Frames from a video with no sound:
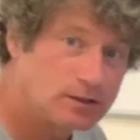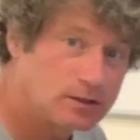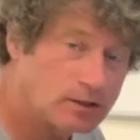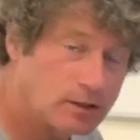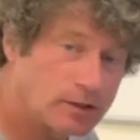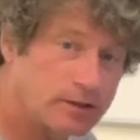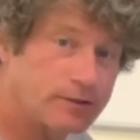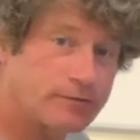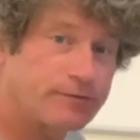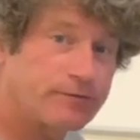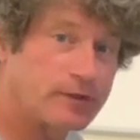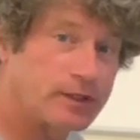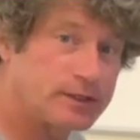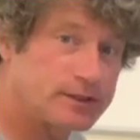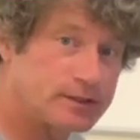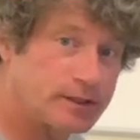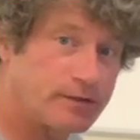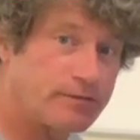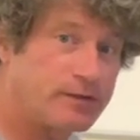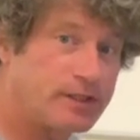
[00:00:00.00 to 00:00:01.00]
on the
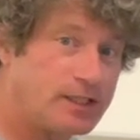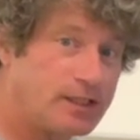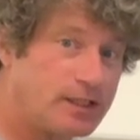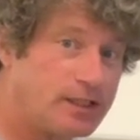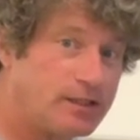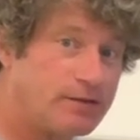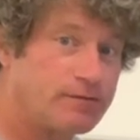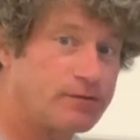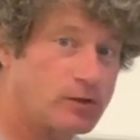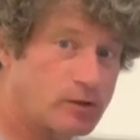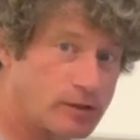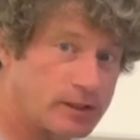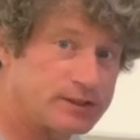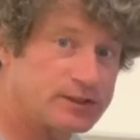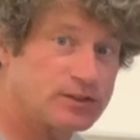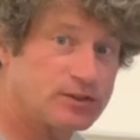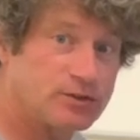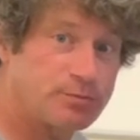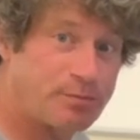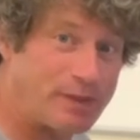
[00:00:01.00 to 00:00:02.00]
front of the
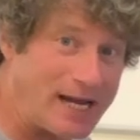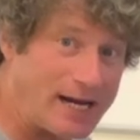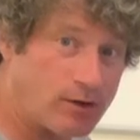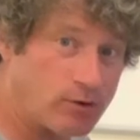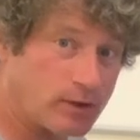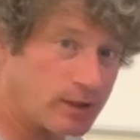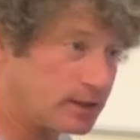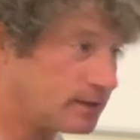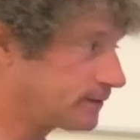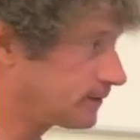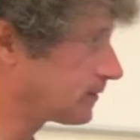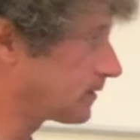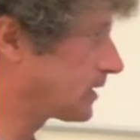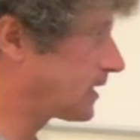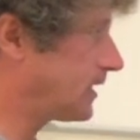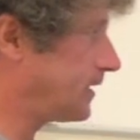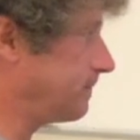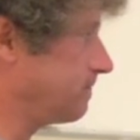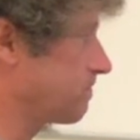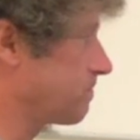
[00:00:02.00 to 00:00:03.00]
fluorescence power,
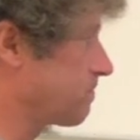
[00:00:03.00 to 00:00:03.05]
okay?